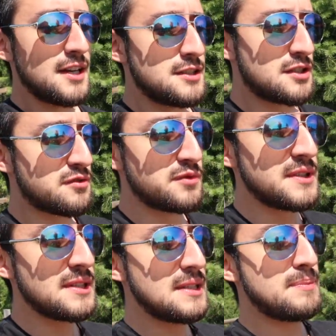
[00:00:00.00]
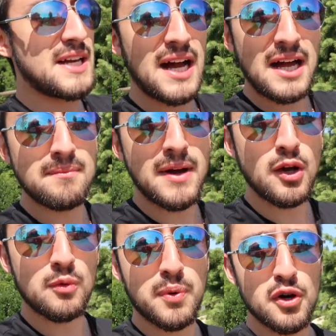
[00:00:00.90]
just really become my
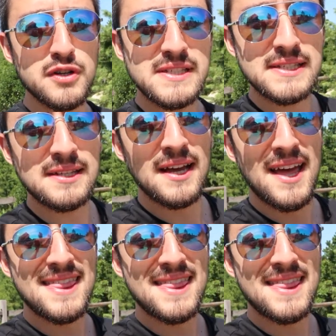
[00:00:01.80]
own person.